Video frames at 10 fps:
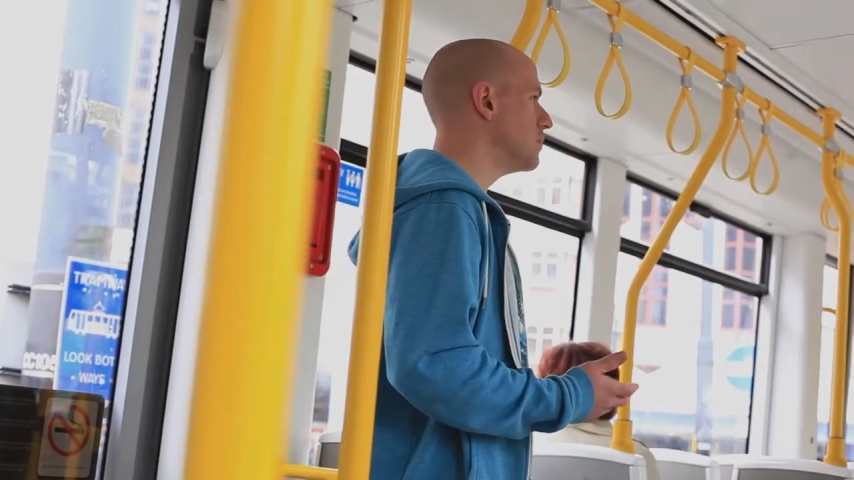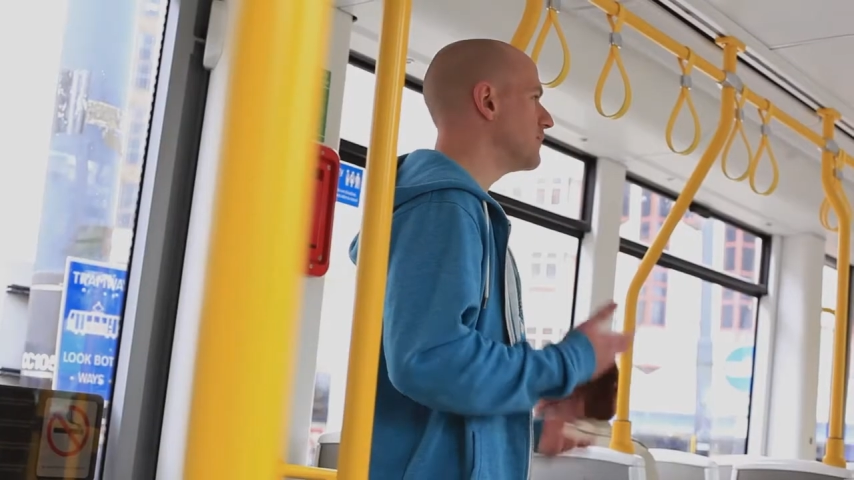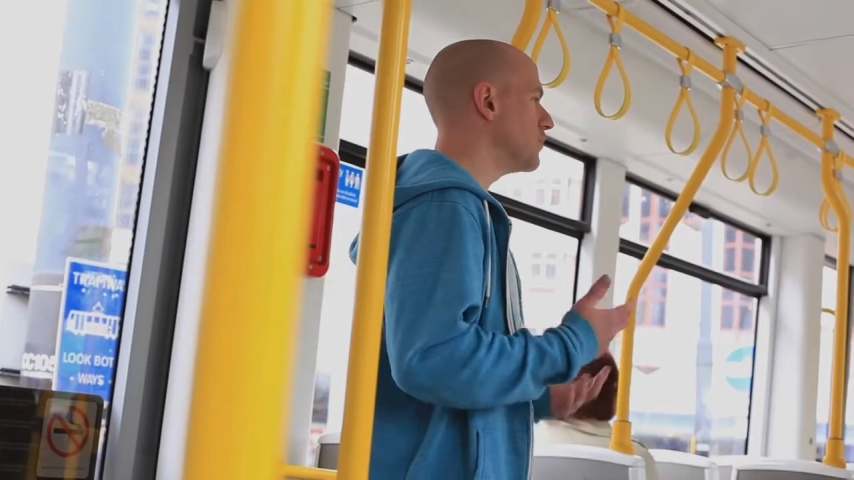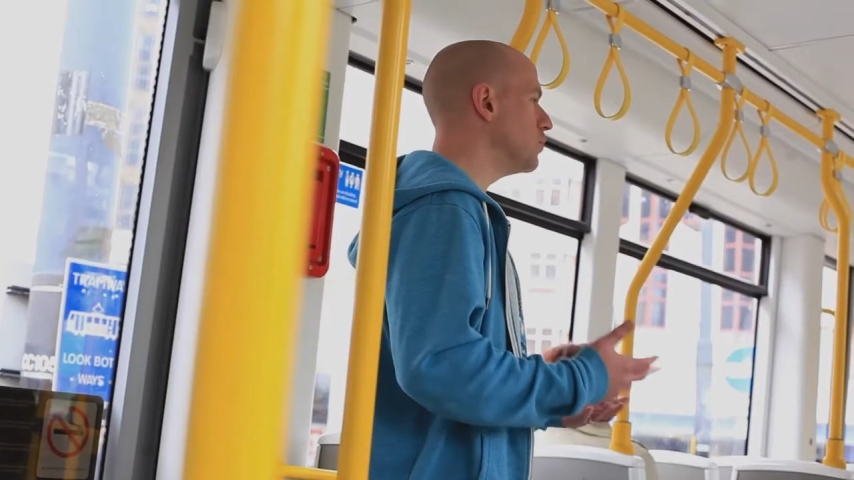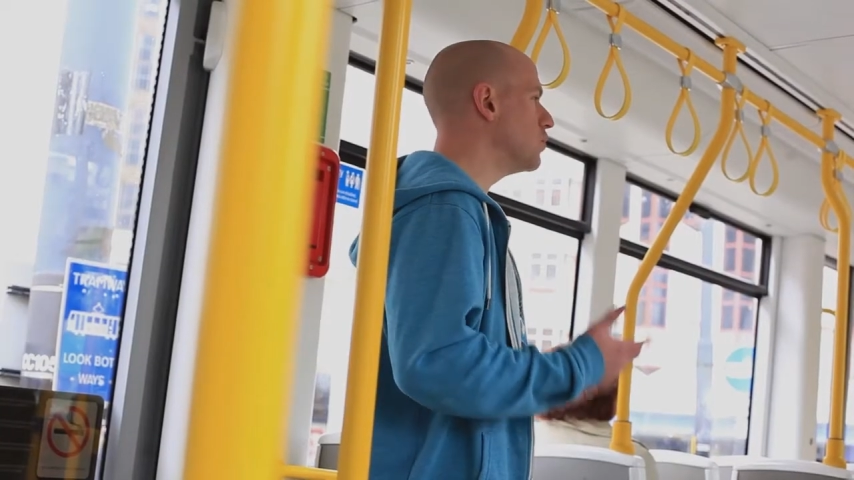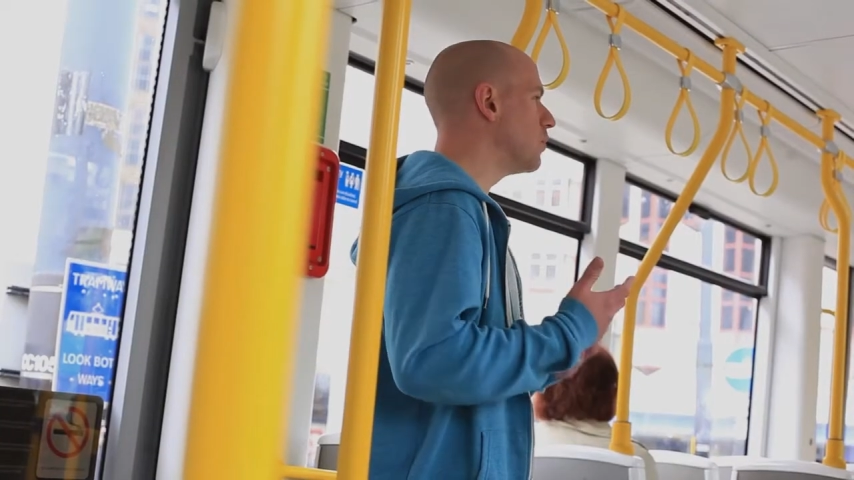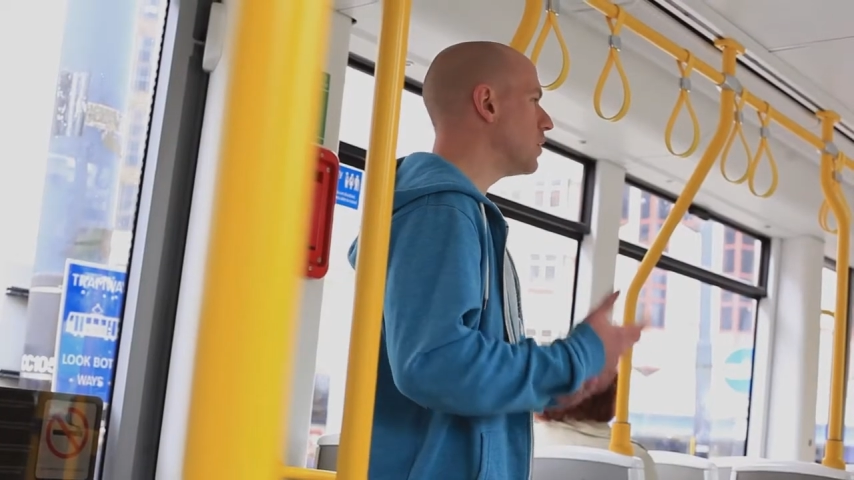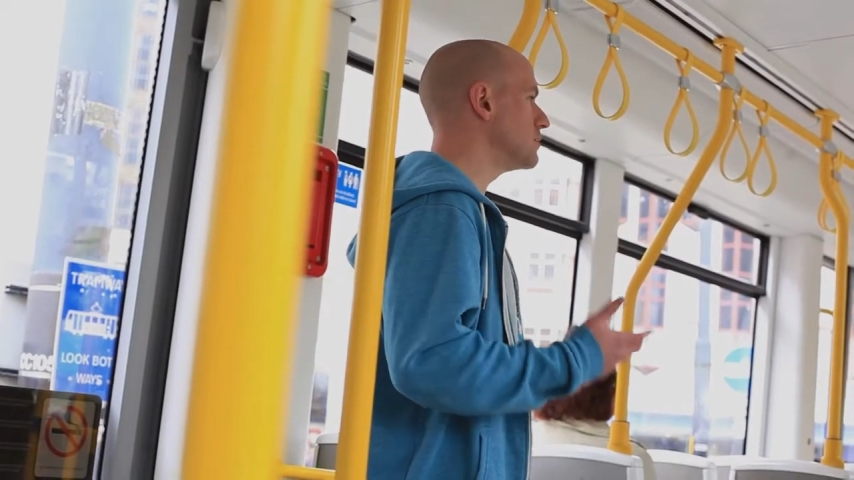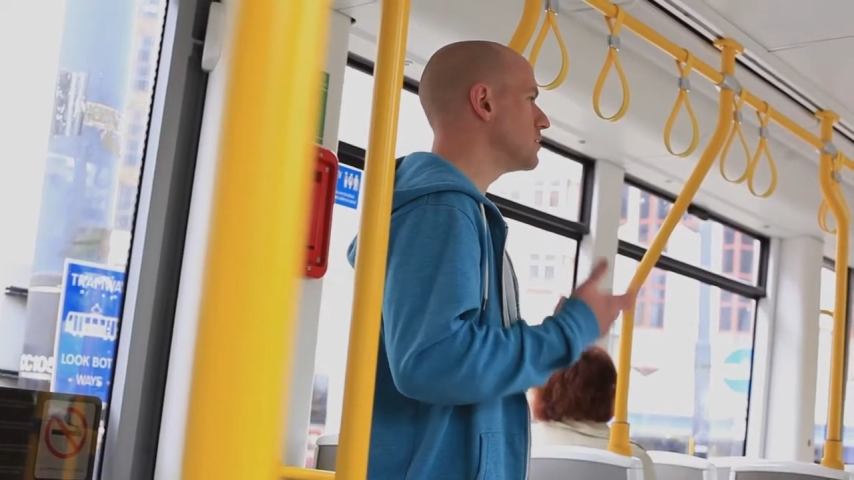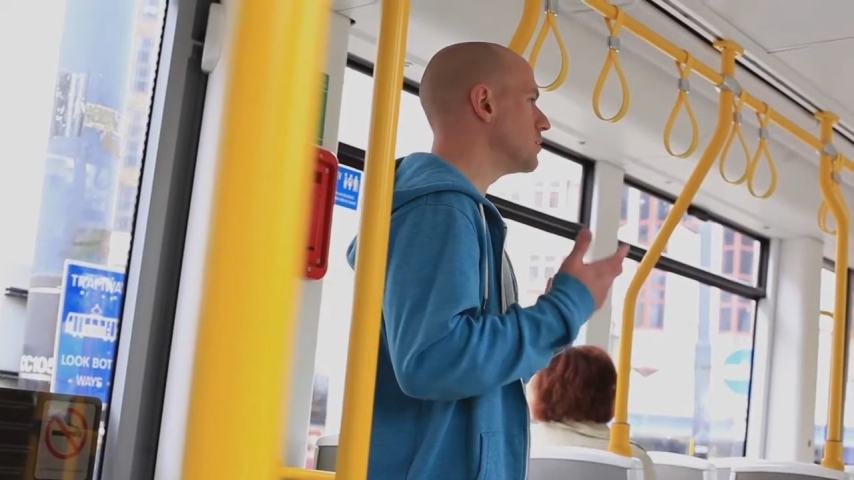We've all
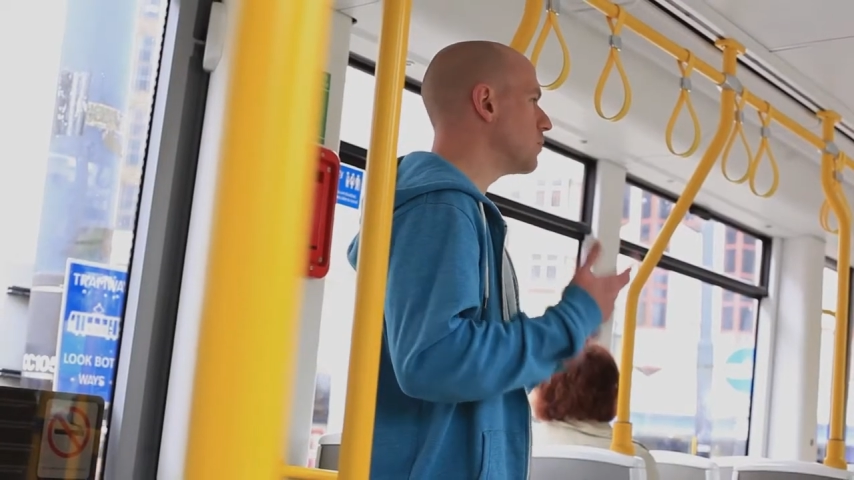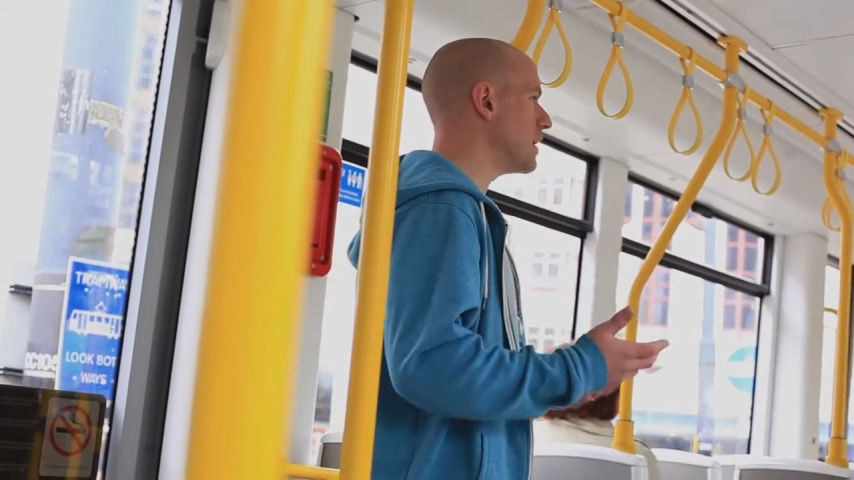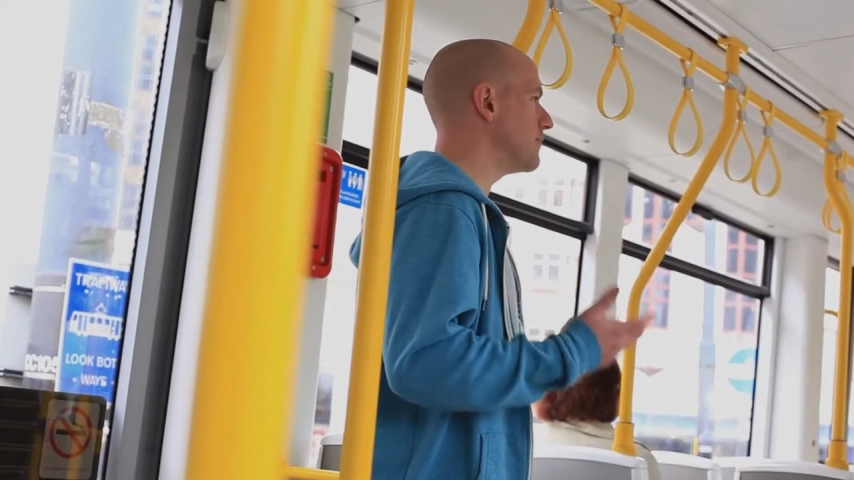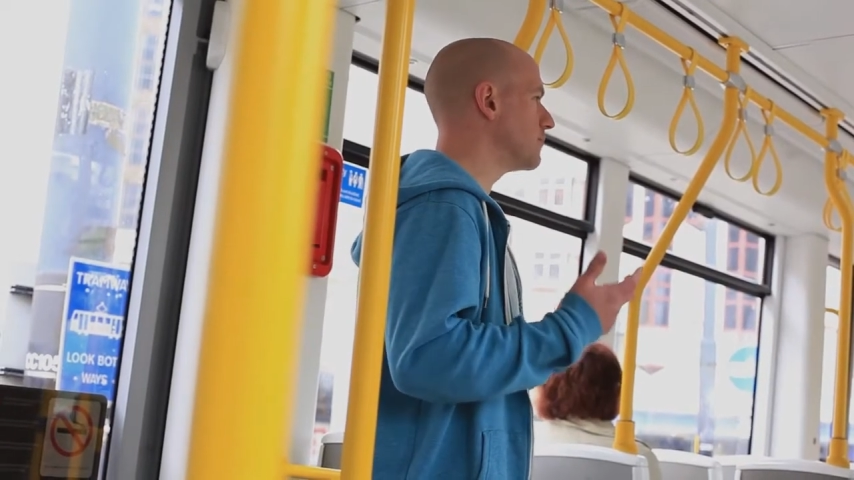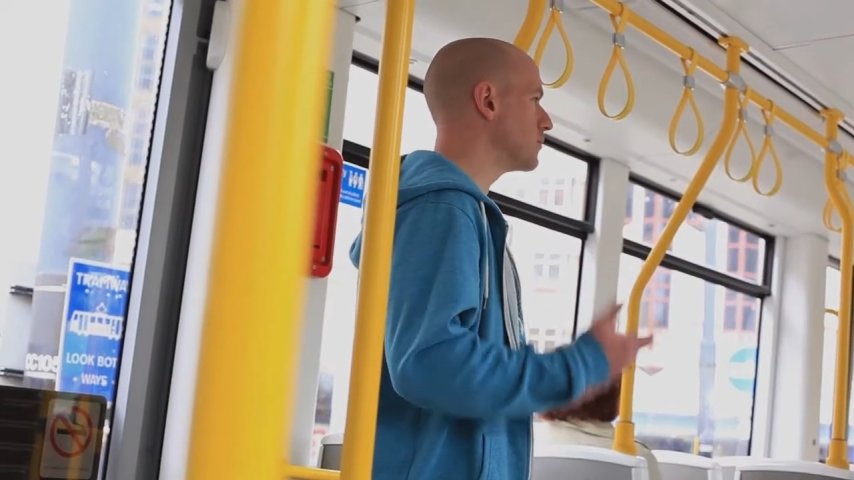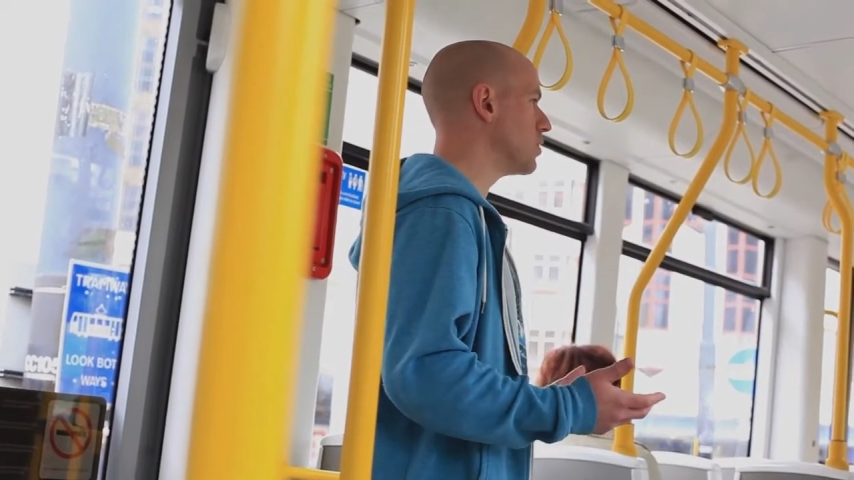wandered away from